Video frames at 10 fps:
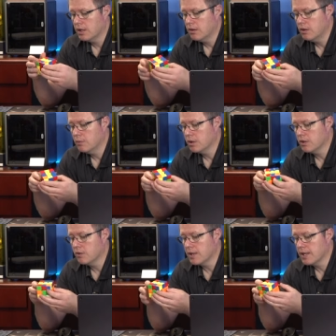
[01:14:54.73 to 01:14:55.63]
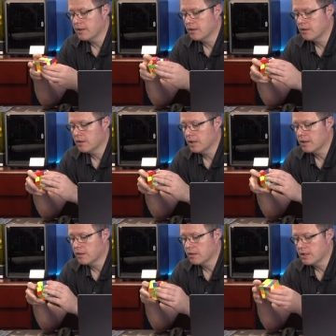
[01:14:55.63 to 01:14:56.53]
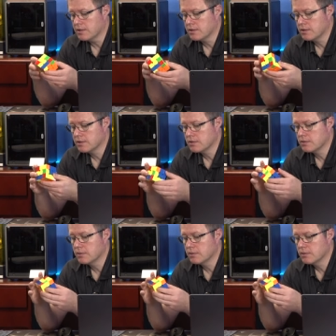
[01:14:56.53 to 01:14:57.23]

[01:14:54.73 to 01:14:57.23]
I want to do that like this.